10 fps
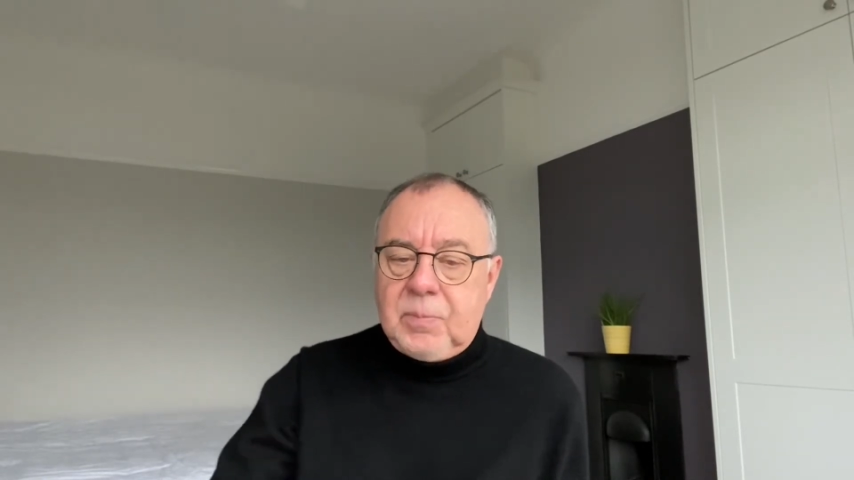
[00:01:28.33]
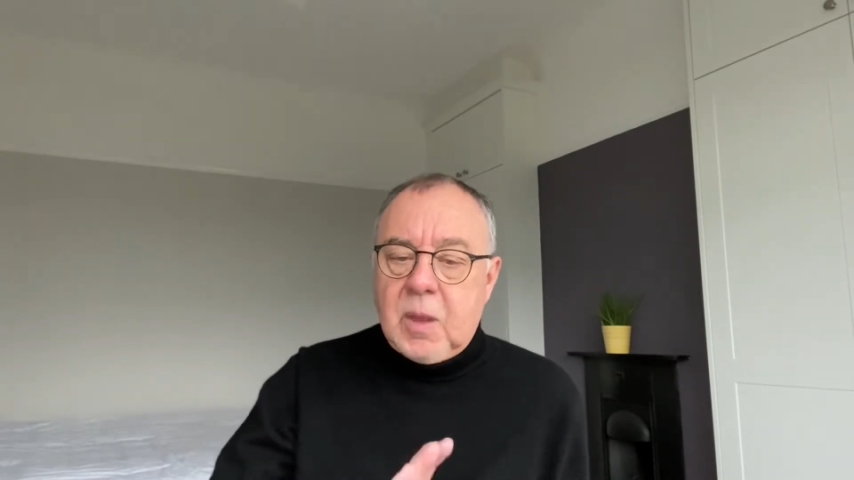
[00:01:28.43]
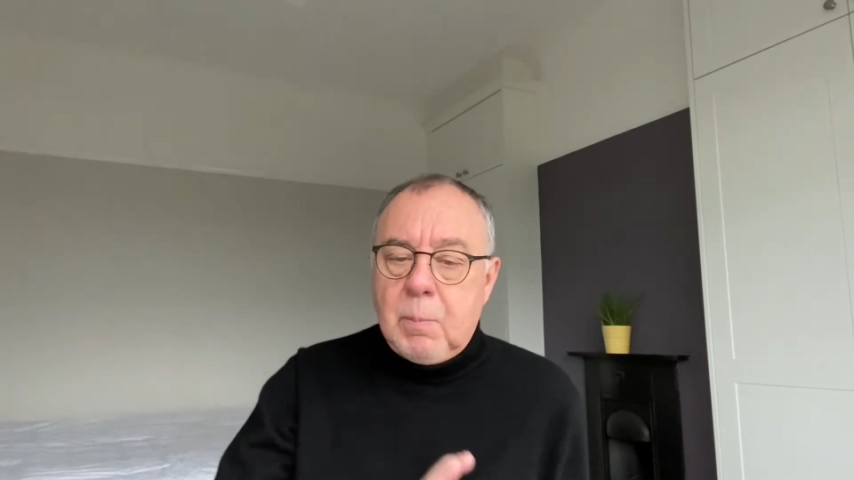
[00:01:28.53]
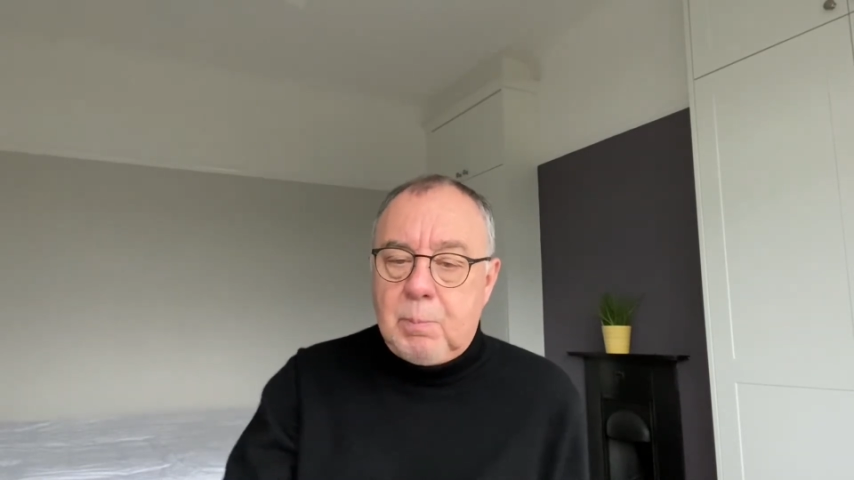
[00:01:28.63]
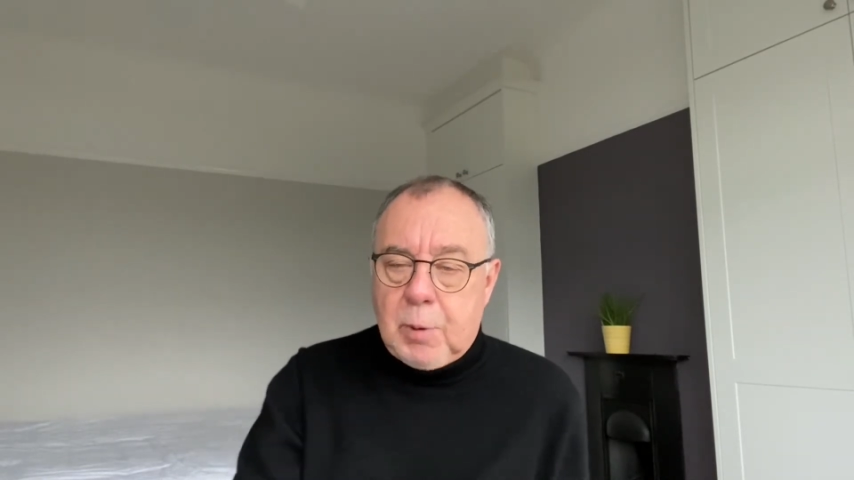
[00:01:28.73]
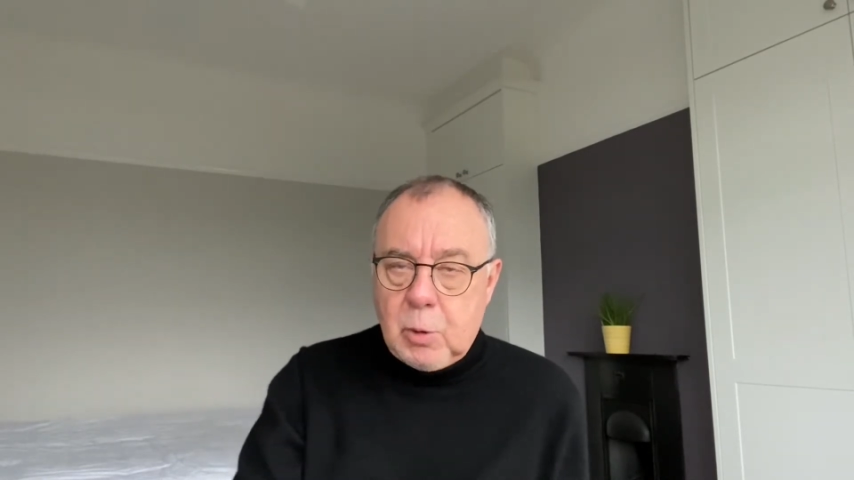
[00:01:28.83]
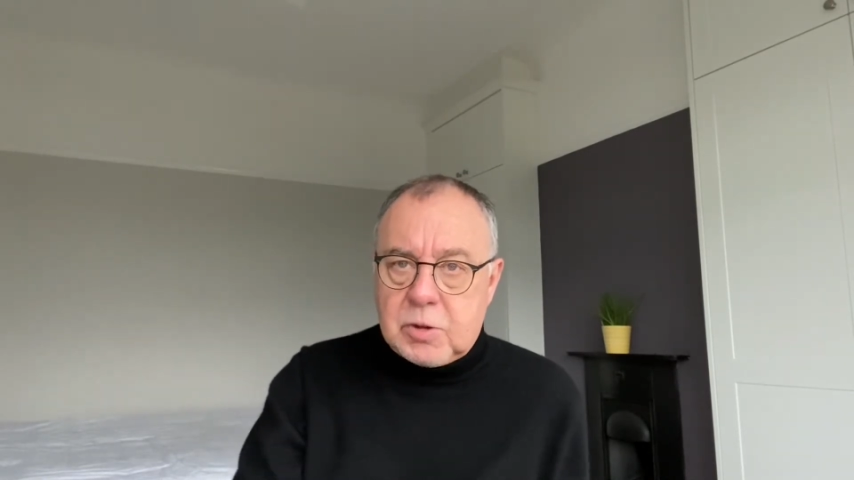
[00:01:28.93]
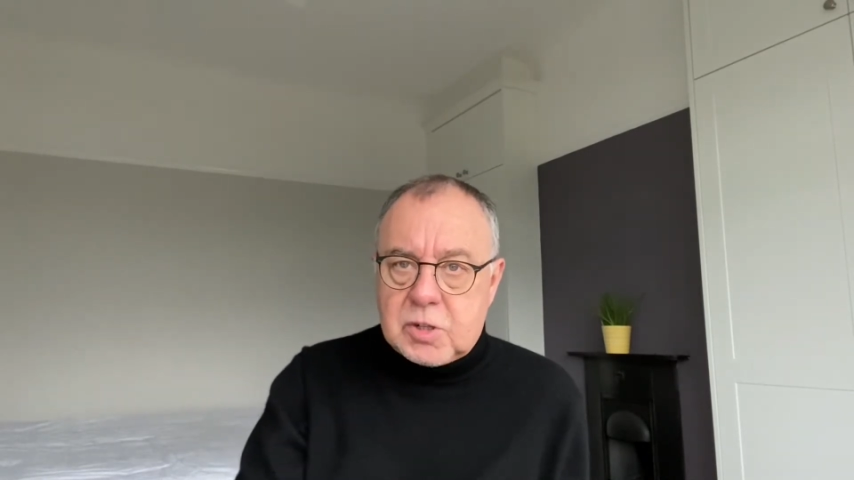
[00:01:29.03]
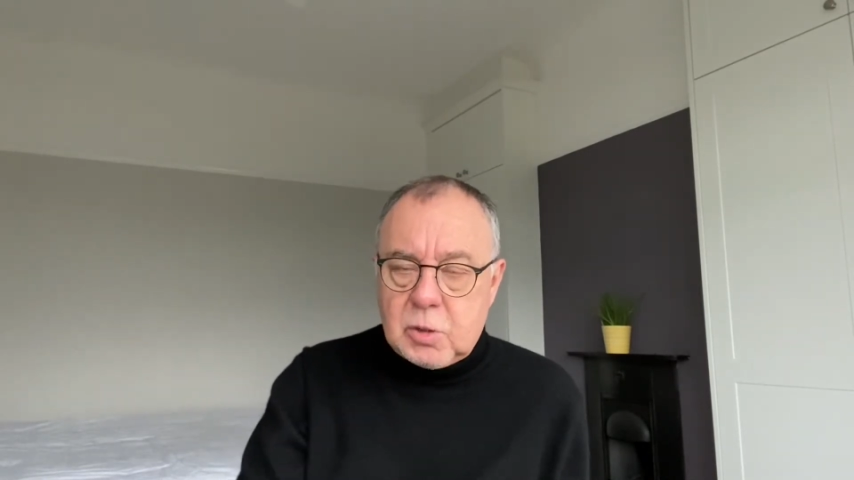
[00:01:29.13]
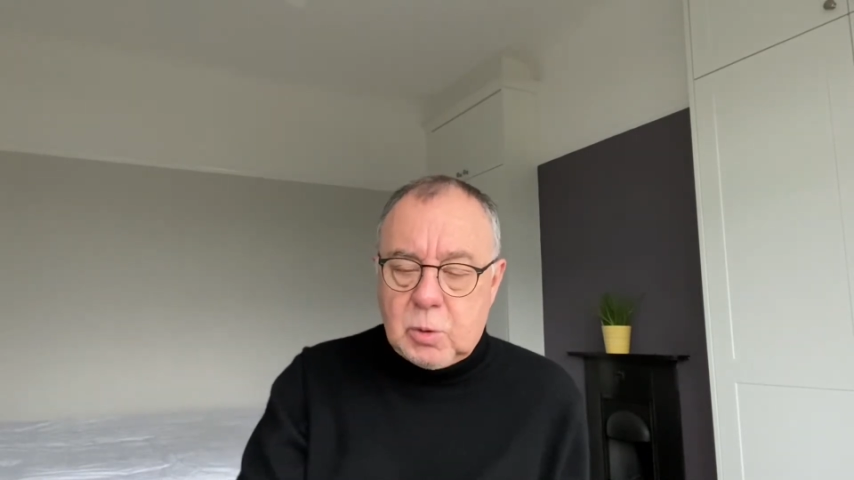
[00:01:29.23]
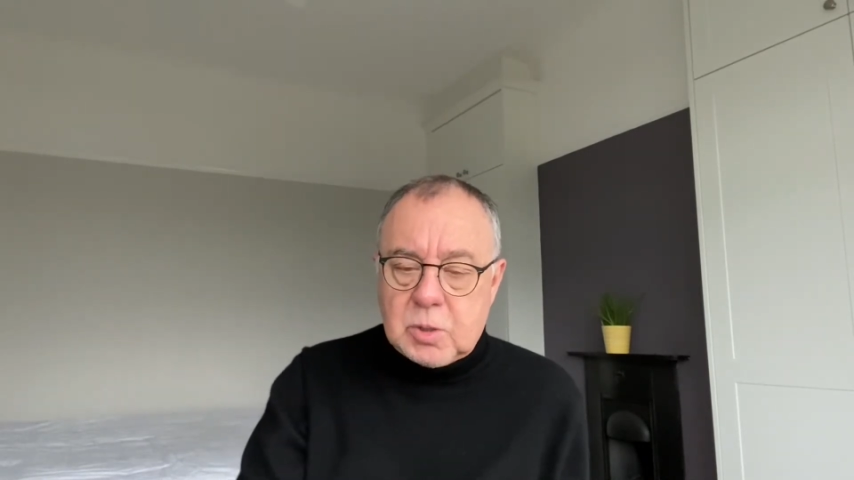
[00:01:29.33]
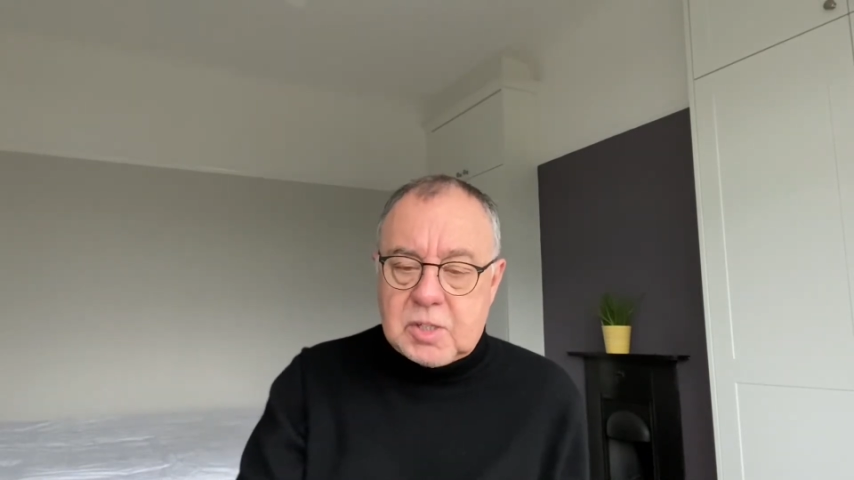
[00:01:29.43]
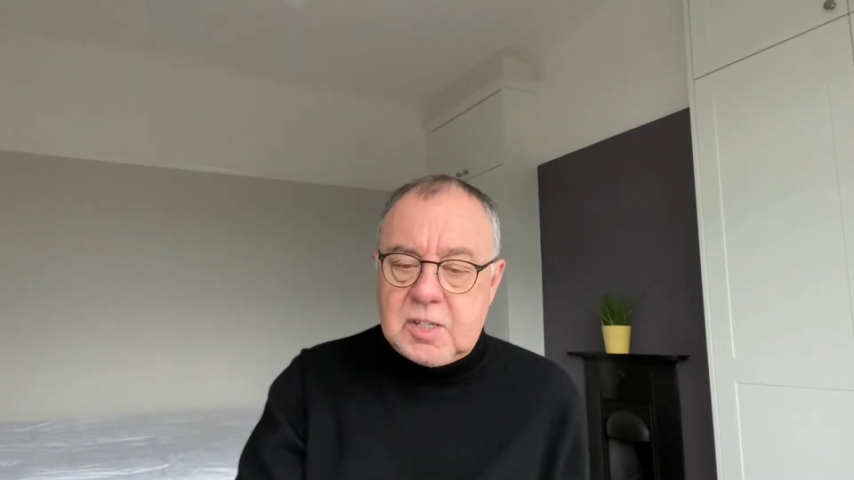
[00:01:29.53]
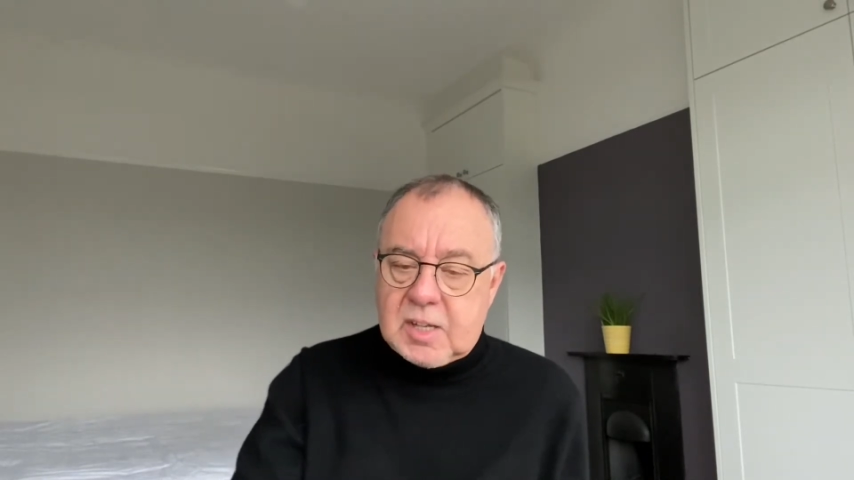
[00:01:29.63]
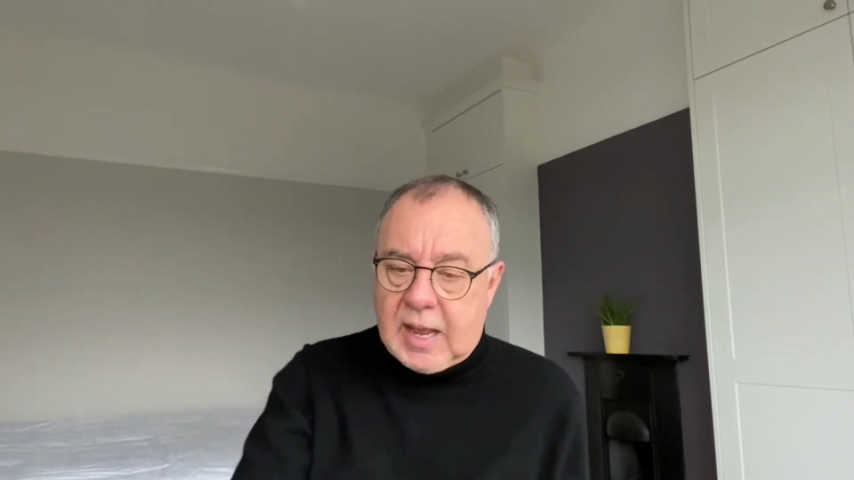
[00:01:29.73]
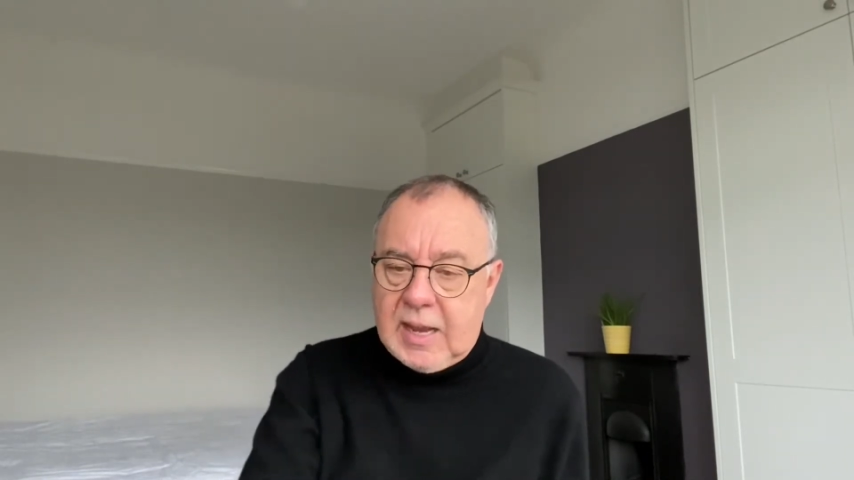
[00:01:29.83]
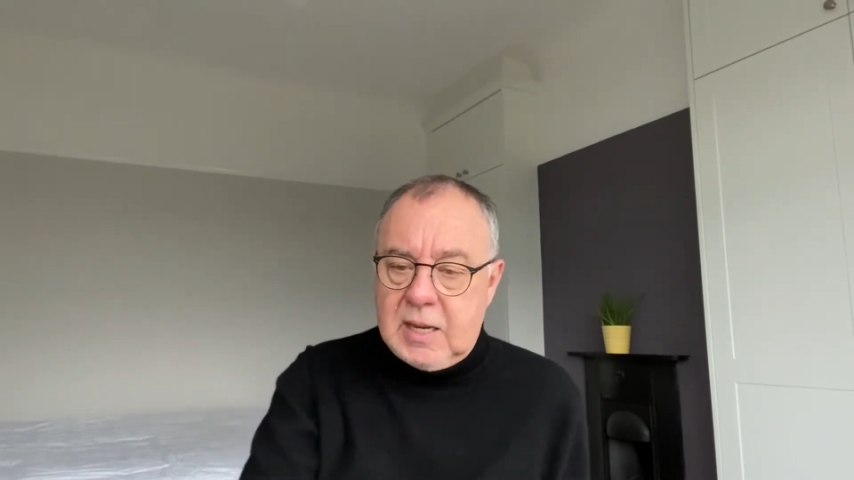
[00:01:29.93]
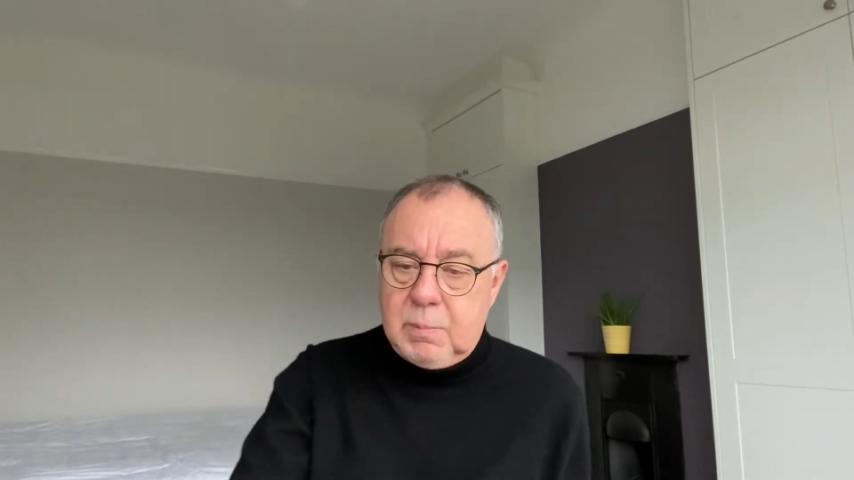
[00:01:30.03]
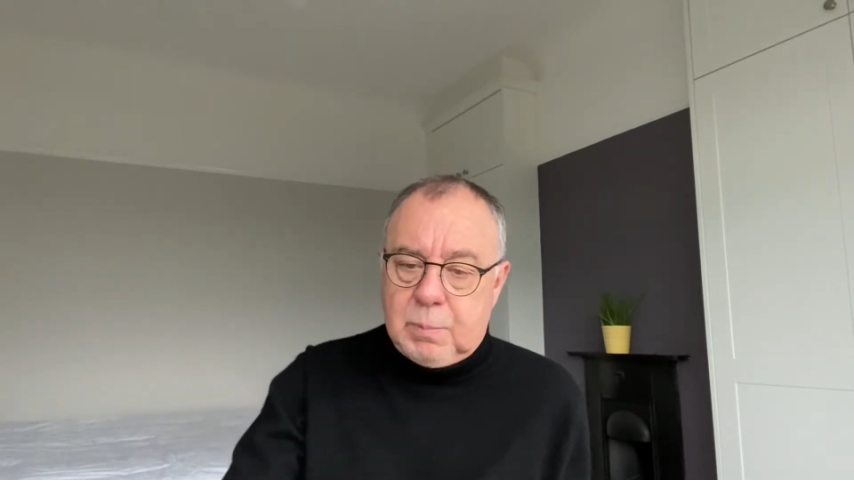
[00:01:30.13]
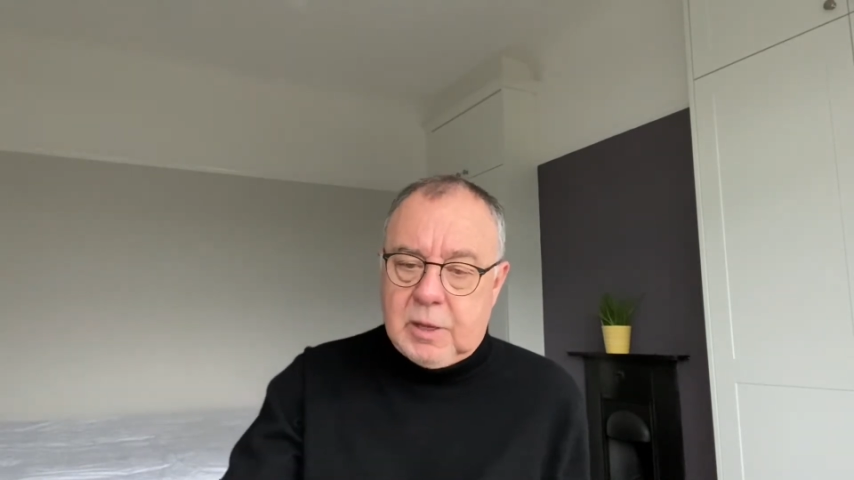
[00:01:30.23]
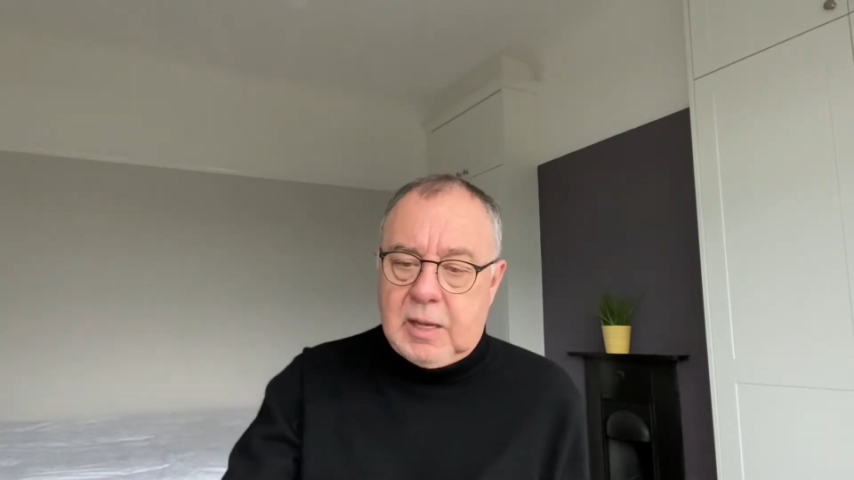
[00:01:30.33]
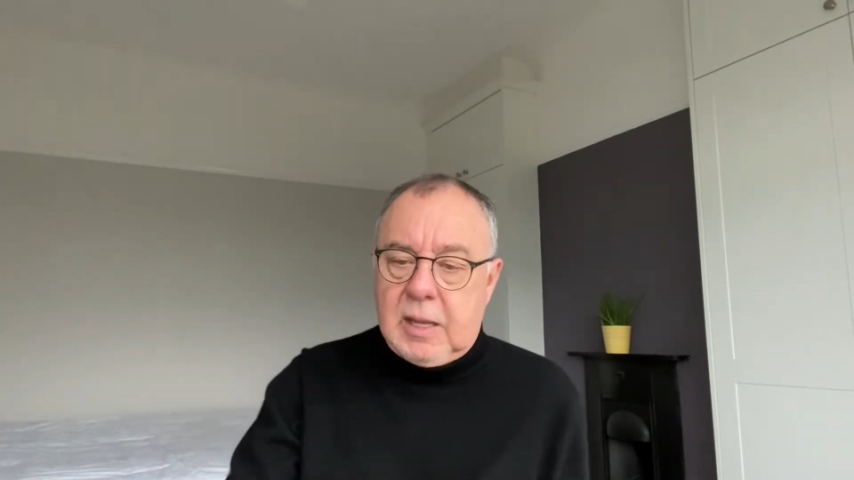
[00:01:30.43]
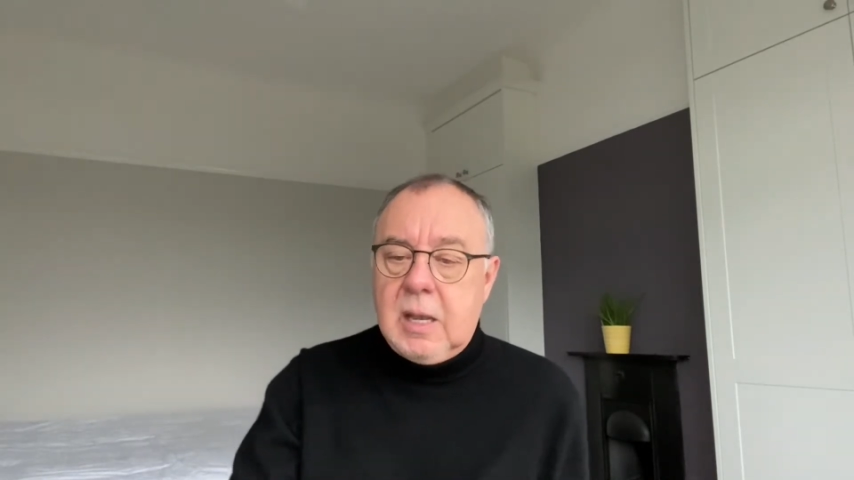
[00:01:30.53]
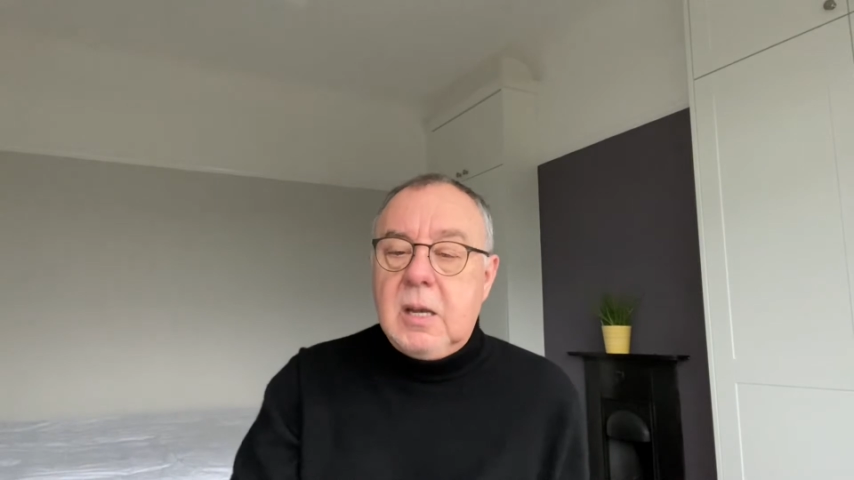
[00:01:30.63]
Both sources, A and B,